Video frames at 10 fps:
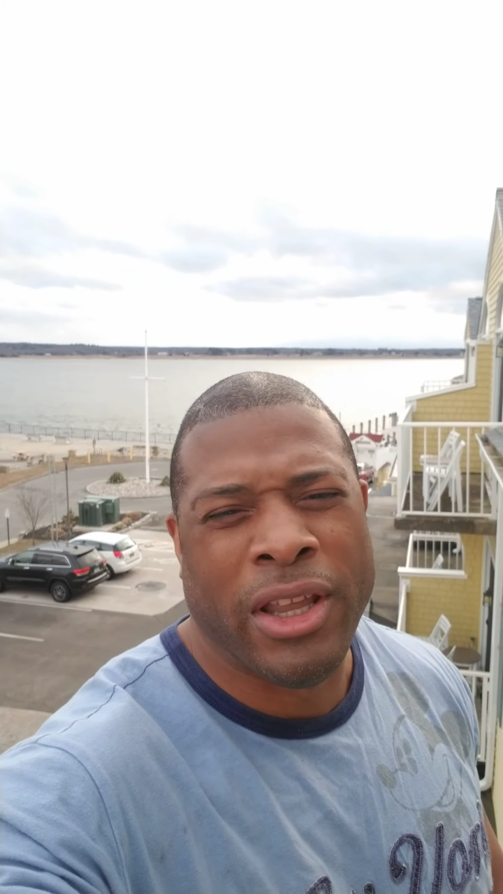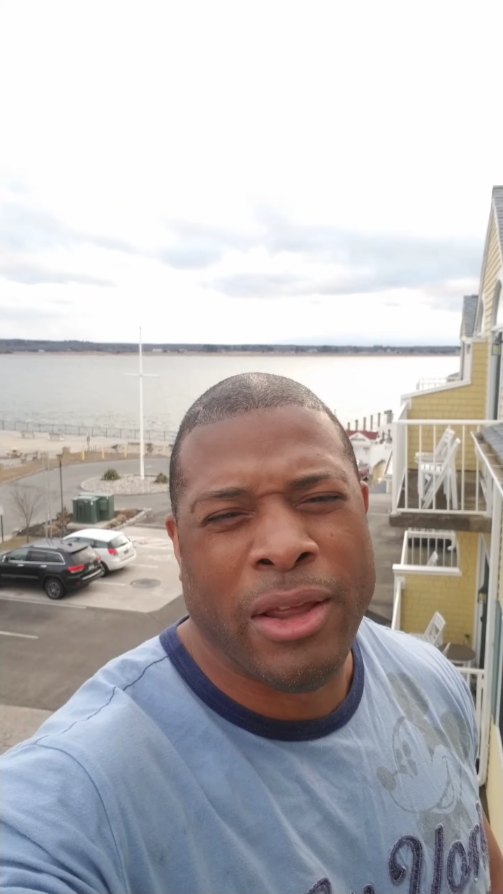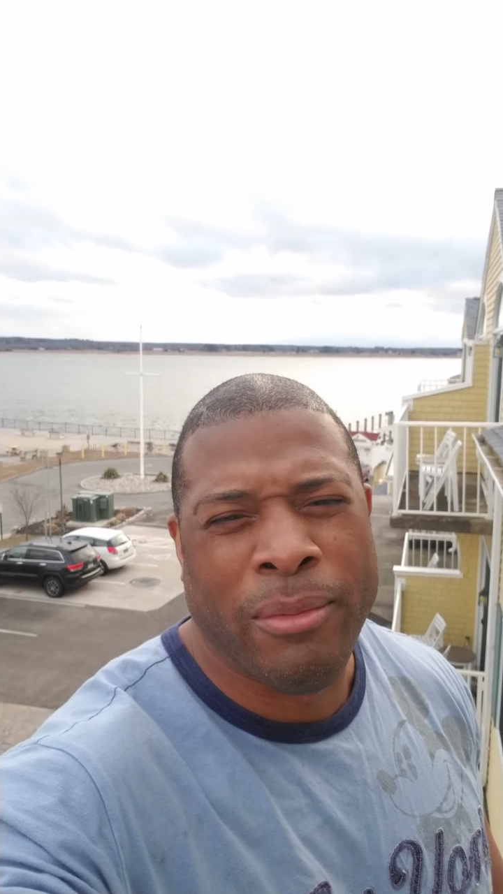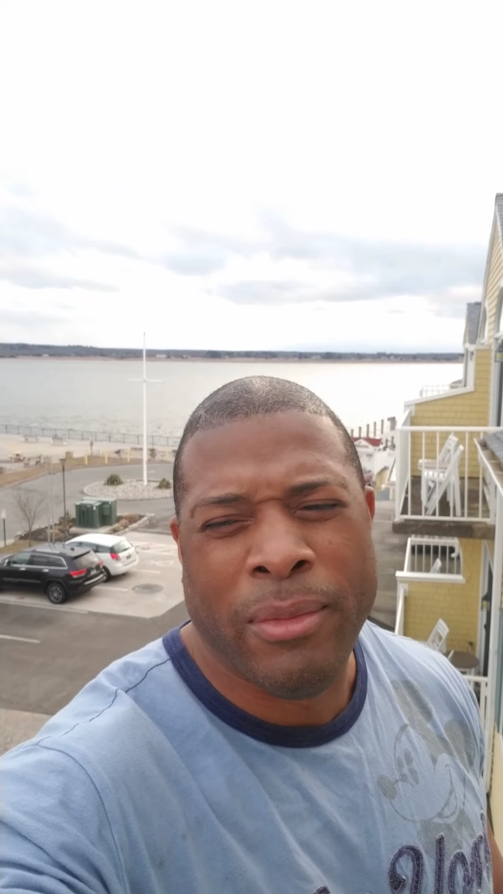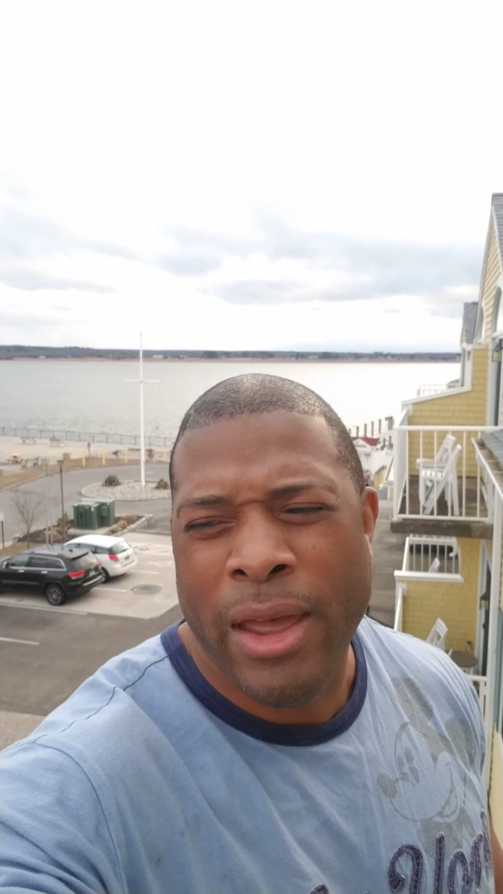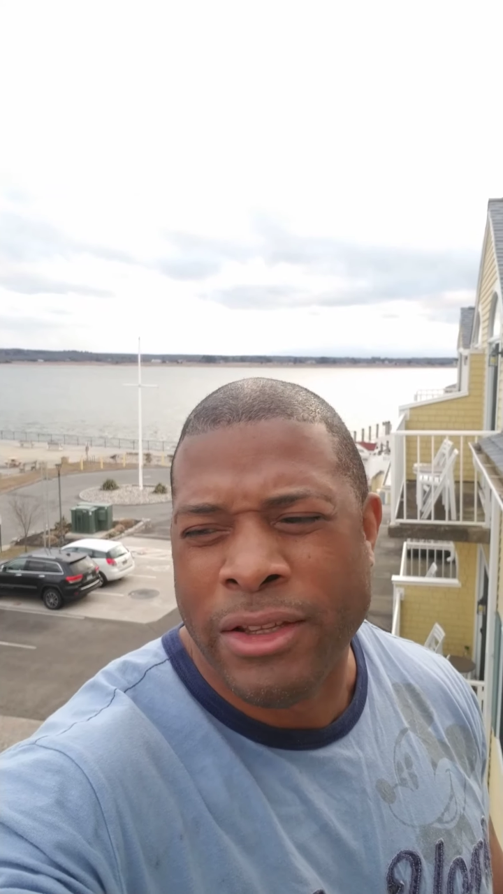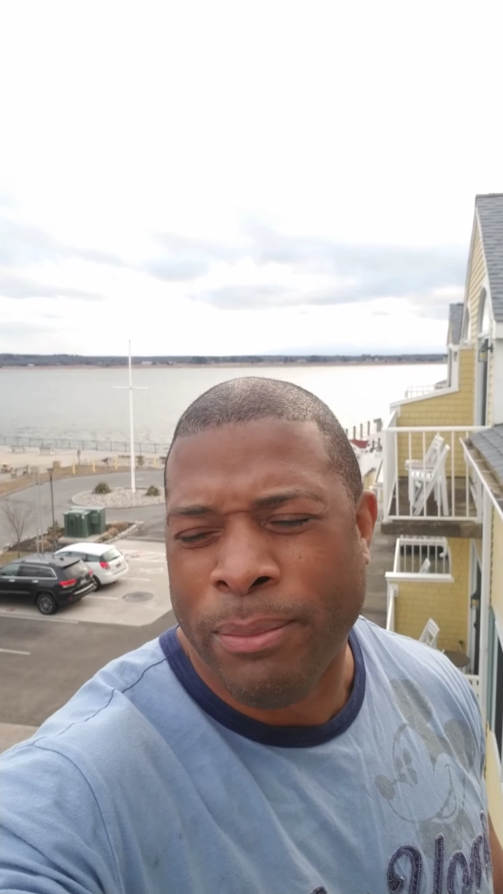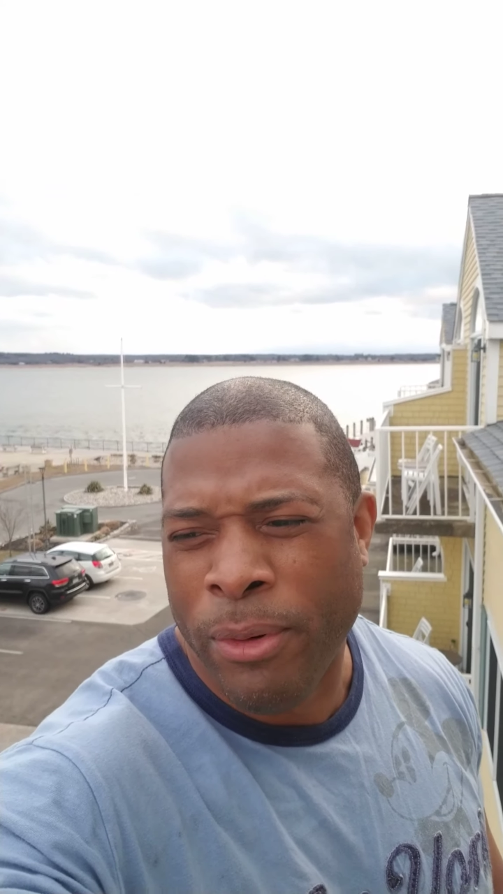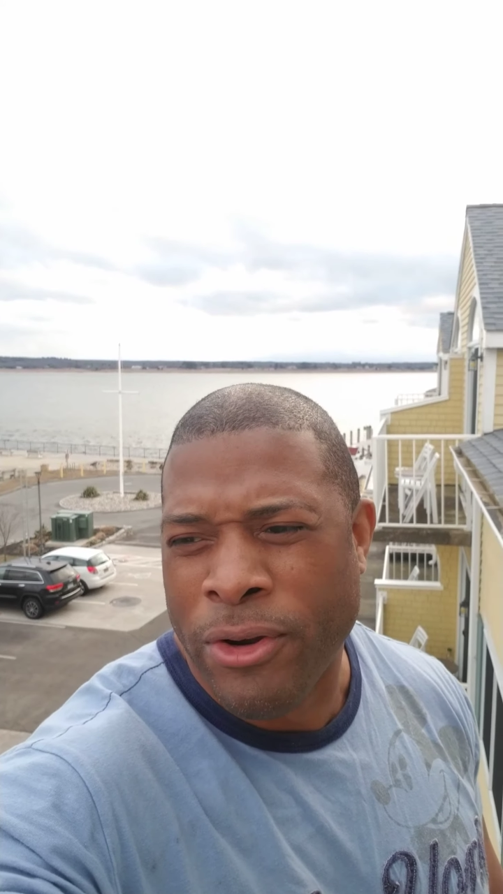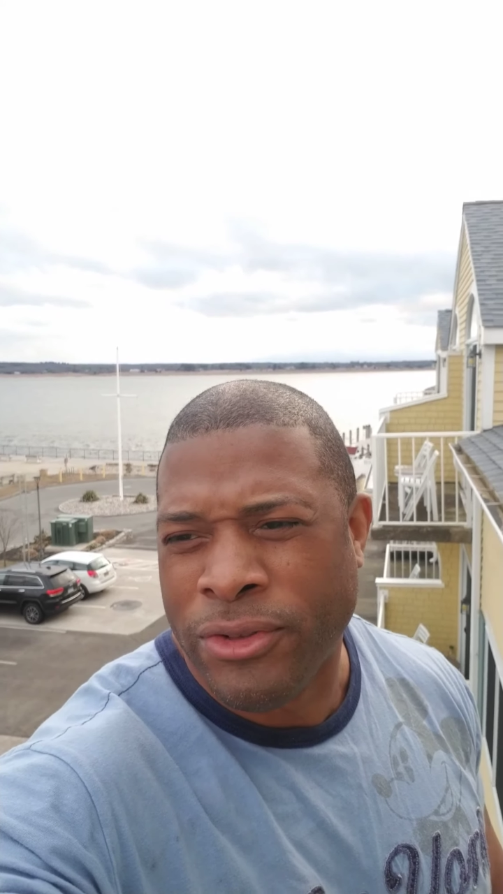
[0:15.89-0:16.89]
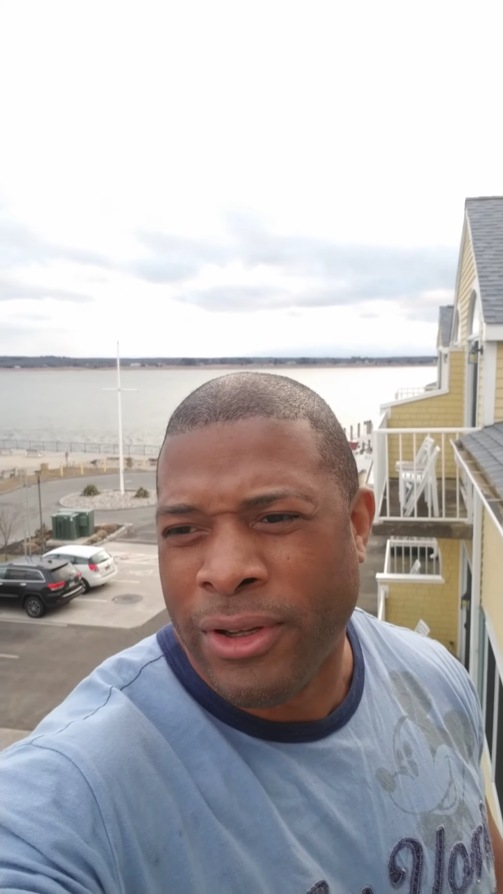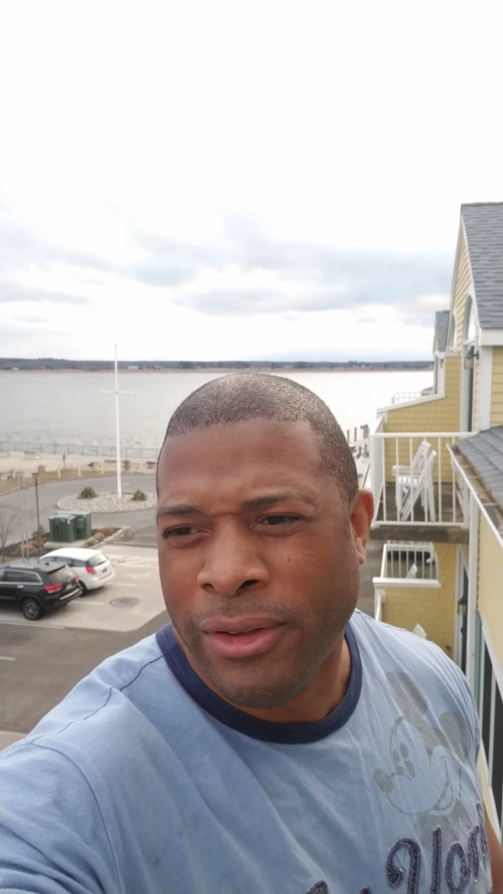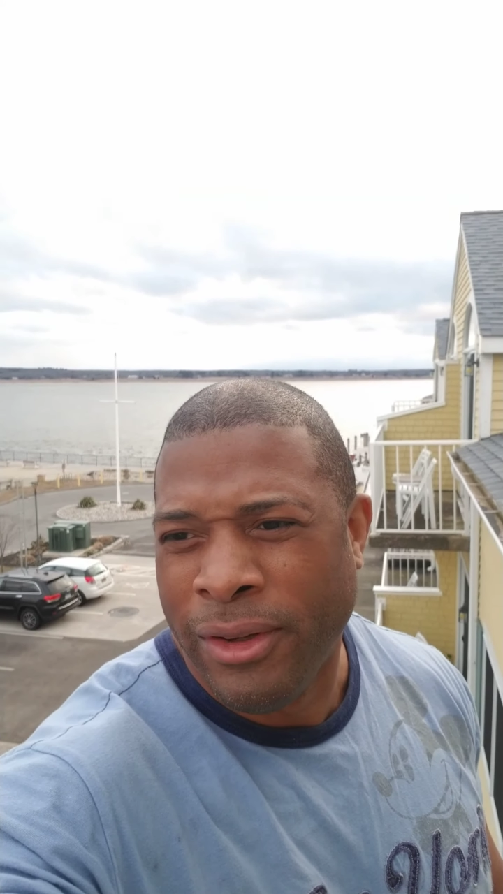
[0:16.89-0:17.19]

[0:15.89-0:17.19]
him as a person,